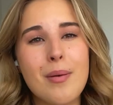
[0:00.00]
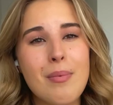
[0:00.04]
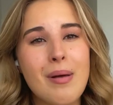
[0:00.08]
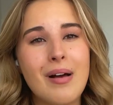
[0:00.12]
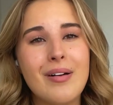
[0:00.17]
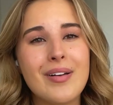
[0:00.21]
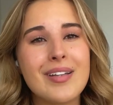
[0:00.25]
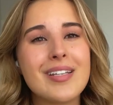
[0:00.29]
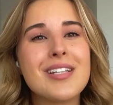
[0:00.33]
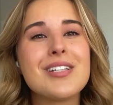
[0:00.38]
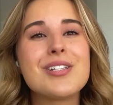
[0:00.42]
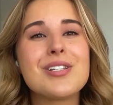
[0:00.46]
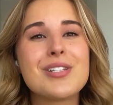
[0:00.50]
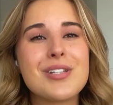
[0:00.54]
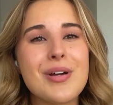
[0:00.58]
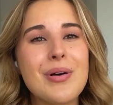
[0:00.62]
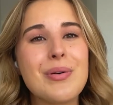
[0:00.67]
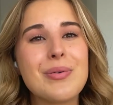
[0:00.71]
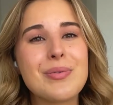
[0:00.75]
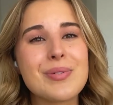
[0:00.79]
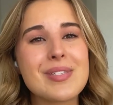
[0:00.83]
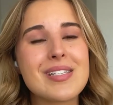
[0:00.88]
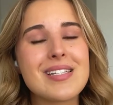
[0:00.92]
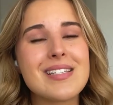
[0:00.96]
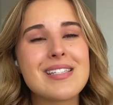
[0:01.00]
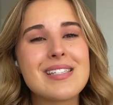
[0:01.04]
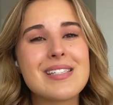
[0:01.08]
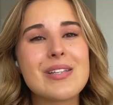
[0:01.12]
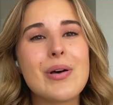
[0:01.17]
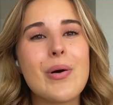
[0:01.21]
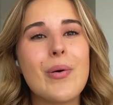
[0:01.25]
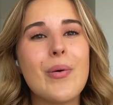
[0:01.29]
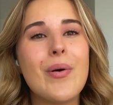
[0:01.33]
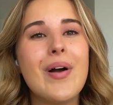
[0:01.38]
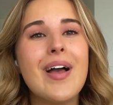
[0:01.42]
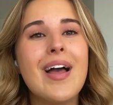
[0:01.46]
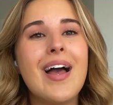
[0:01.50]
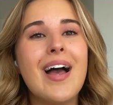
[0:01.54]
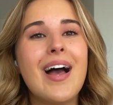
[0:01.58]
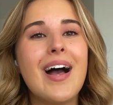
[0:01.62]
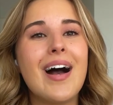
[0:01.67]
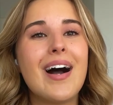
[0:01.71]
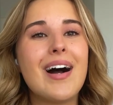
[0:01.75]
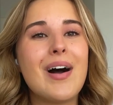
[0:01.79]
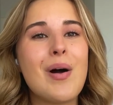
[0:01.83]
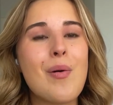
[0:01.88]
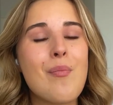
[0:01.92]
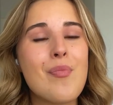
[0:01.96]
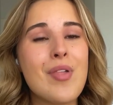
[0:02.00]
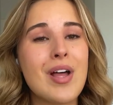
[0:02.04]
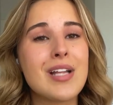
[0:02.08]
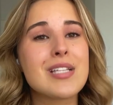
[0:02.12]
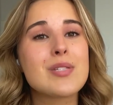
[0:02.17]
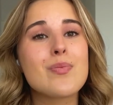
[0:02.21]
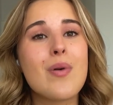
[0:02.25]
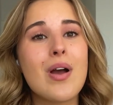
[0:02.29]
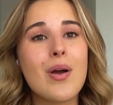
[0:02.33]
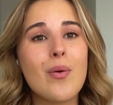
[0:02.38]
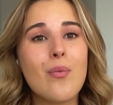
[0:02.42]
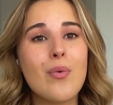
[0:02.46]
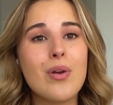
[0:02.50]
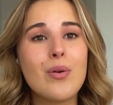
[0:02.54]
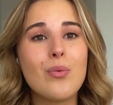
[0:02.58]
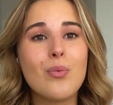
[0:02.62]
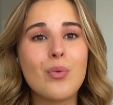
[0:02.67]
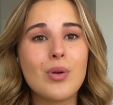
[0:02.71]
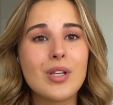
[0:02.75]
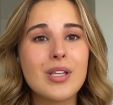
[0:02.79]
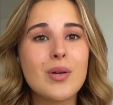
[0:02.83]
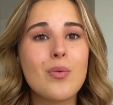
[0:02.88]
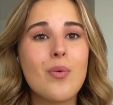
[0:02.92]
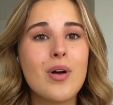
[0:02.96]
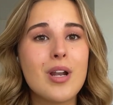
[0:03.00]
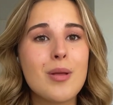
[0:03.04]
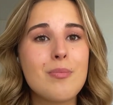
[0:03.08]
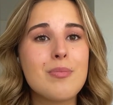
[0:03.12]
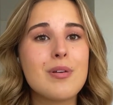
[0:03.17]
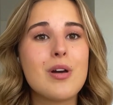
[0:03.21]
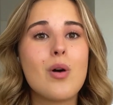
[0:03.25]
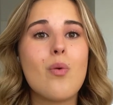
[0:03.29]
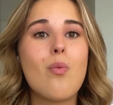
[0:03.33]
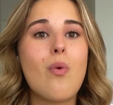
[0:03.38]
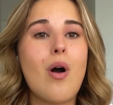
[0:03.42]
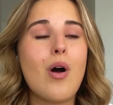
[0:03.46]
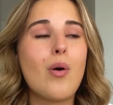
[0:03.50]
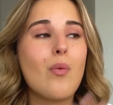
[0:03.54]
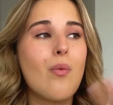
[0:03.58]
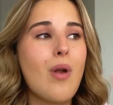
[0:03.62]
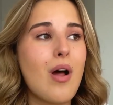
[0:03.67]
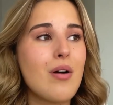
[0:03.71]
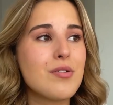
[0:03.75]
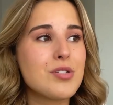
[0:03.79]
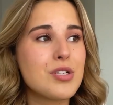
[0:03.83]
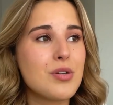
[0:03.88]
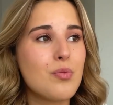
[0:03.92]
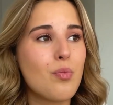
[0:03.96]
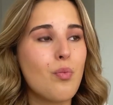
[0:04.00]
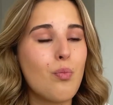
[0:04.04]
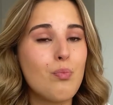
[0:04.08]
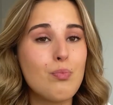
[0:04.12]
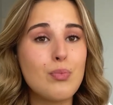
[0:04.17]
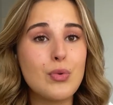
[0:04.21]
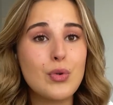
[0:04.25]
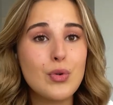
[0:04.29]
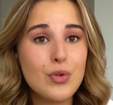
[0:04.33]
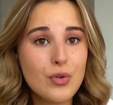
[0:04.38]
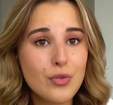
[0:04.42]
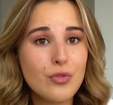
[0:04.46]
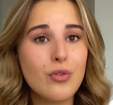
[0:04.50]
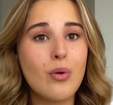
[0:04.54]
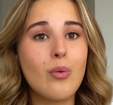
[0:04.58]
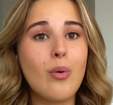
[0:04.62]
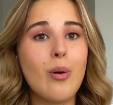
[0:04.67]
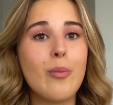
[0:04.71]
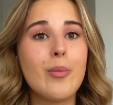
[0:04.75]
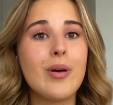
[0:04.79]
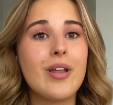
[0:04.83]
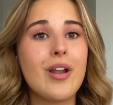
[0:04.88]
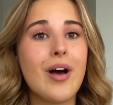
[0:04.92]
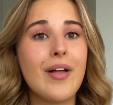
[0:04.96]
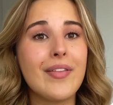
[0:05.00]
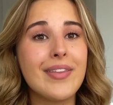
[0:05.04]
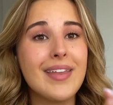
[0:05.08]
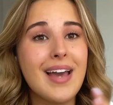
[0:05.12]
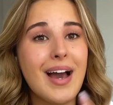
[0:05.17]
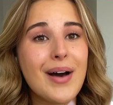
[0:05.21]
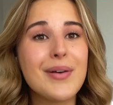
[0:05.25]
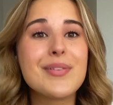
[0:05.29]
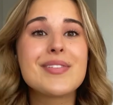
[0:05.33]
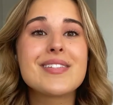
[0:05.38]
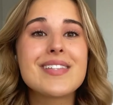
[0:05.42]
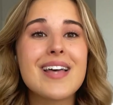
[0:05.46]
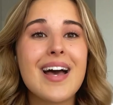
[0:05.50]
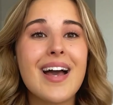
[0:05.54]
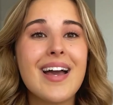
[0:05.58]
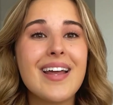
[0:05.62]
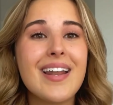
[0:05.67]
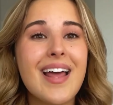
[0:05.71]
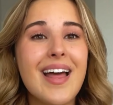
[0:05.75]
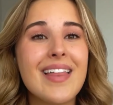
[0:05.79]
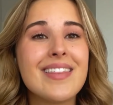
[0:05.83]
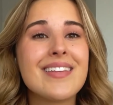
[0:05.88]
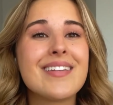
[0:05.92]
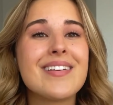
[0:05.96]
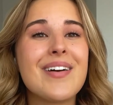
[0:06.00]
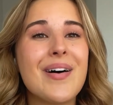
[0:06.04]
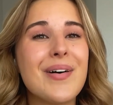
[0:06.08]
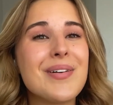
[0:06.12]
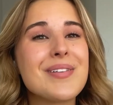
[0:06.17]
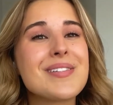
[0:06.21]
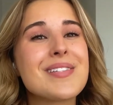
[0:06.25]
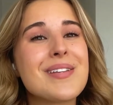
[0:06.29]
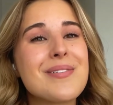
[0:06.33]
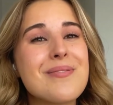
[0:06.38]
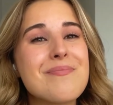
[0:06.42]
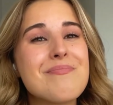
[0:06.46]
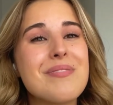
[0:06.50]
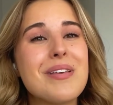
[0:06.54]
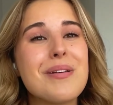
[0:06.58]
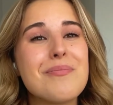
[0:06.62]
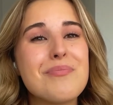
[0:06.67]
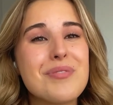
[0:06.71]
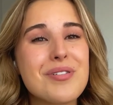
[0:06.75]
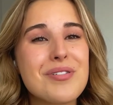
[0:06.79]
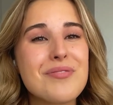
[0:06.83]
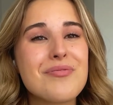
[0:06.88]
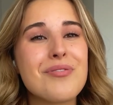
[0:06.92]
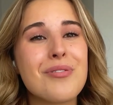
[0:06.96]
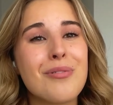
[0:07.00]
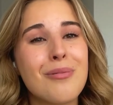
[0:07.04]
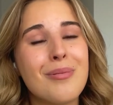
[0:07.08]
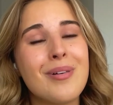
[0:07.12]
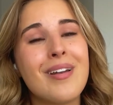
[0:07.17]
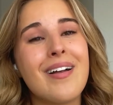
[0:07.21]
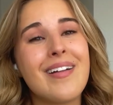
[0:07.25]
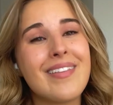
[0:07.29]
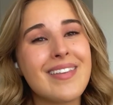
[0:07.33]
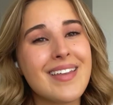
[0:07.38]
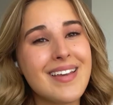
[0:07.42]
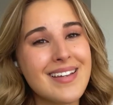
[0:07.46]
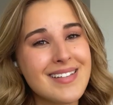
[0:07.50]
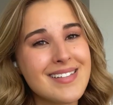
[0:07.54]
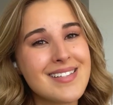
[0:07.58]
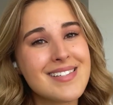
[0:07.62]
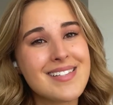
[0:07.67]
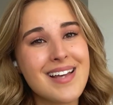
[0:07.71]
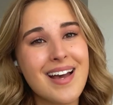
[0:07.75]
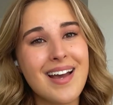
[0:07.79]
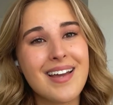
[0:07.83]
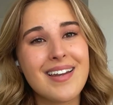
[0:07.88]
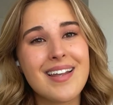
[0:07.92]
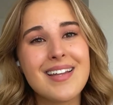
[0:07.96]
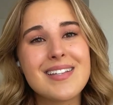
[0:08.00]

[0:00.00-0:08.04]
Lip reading: out and it shows. And so that's why we really want to be a well-rounded, beautiful woman on the outside, and then also be a beautiful woman on the inside.